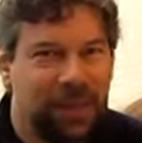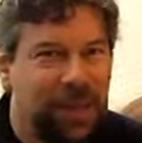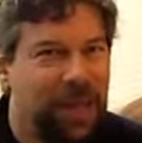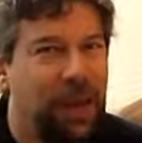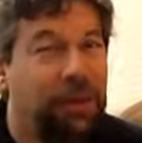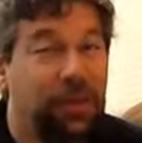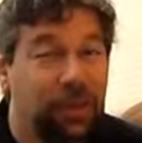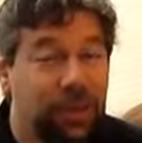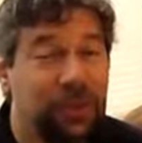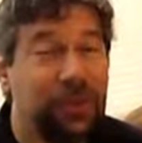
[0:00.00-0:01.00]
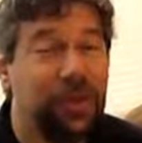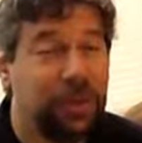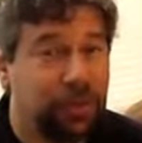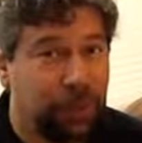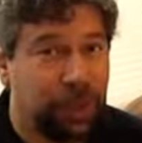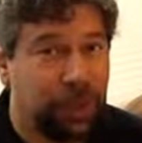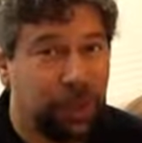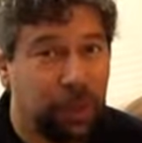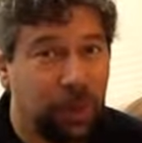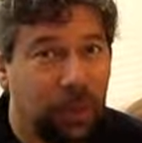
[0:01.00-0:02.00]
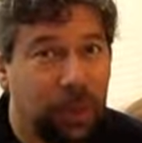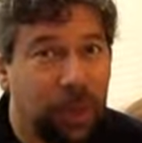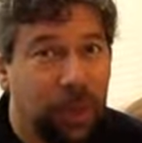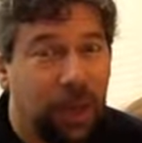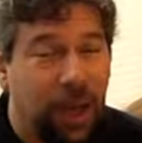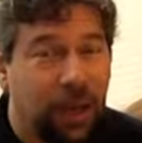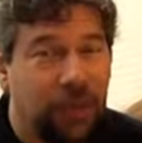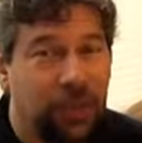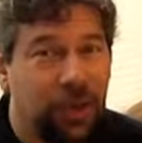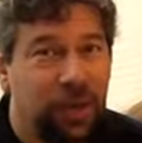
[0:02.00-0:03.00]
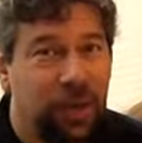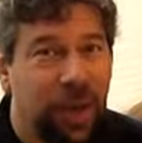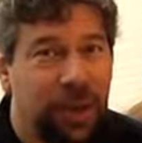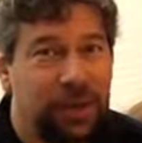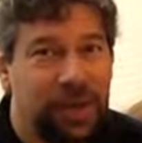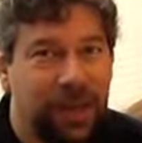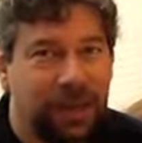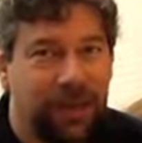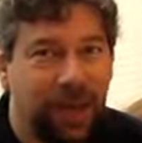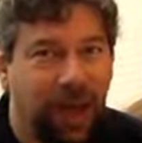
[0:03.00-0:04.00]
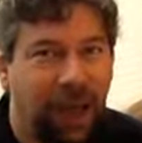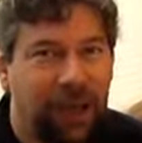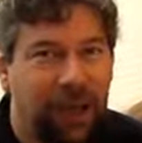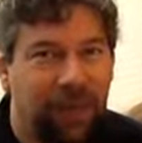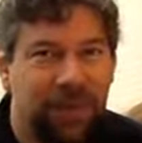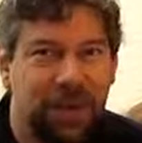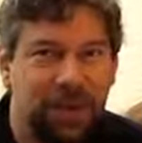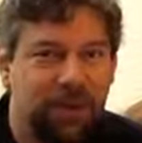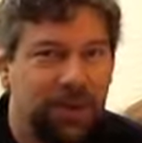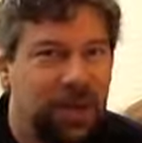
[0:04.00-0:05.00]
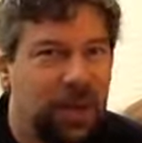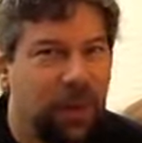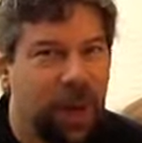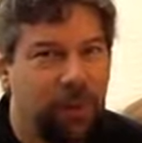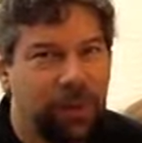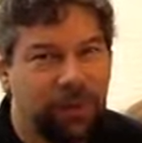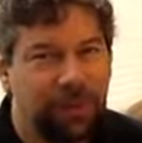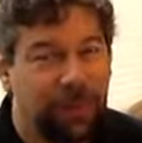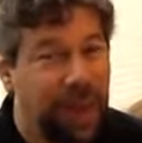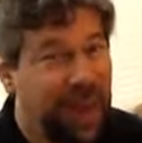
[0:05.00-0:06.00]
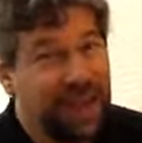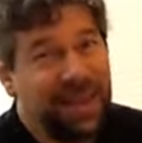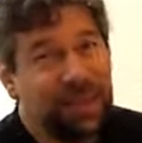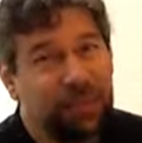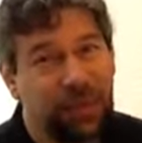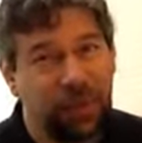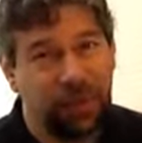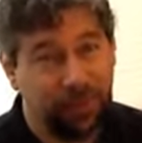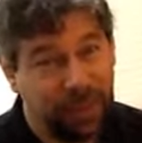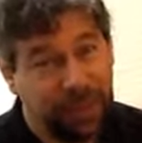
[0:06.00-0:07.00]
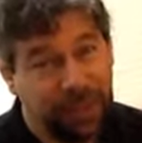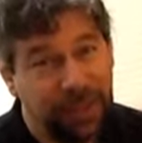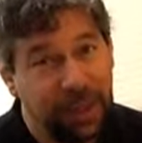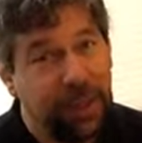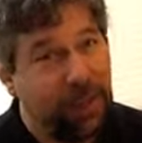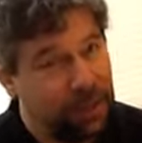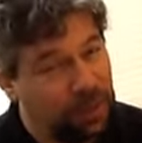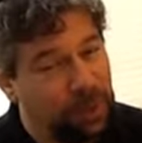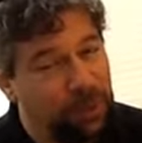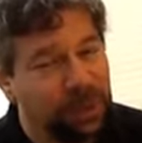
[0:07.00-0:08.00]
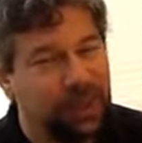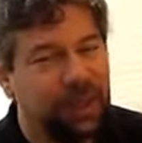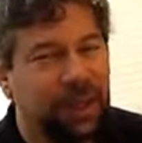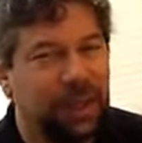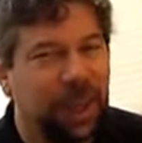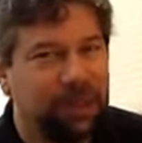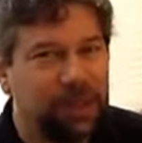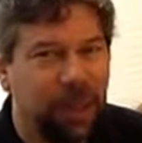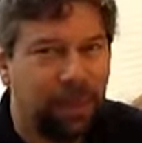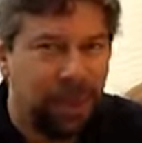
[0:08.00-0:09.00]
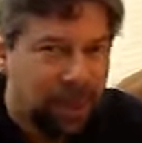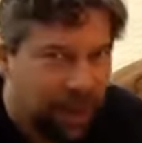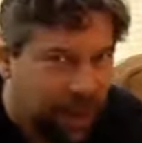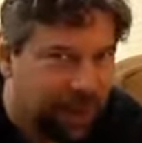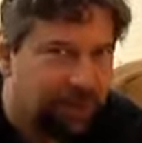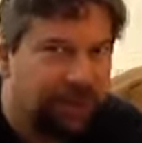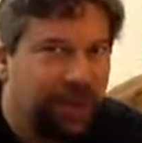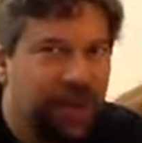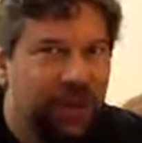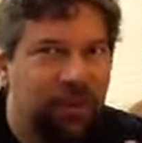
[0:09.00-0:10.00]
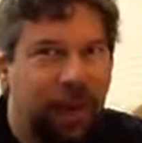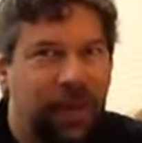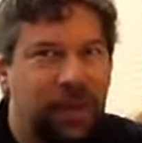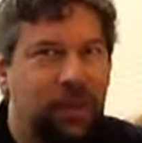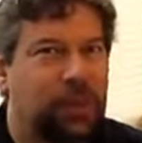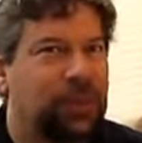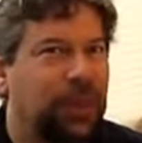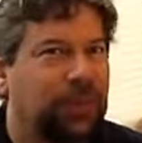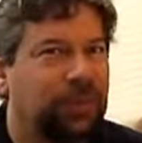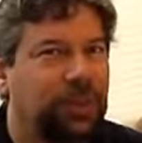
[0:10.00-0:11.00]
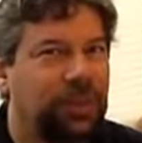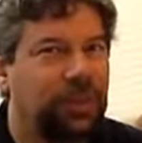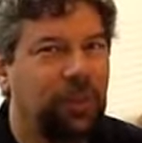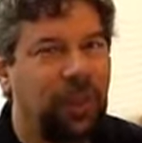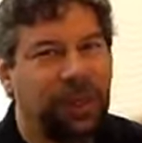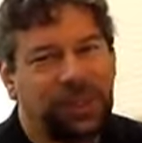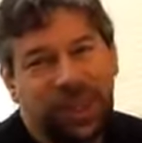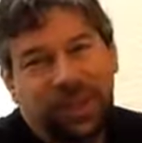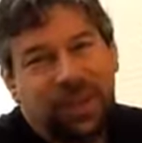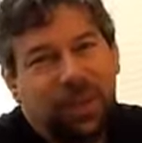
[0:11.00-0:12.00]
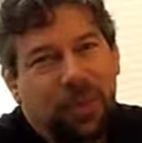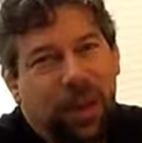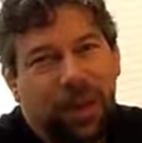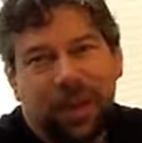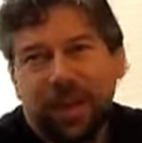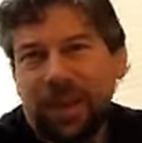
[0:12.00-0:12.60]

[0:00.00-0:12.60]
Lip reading: and today I'm going to show you something really cool. I'm going to show you how to take the high definition video output from any computer, really, though we'll be looking at a laptop, and feed it right into a television and watch anything you want.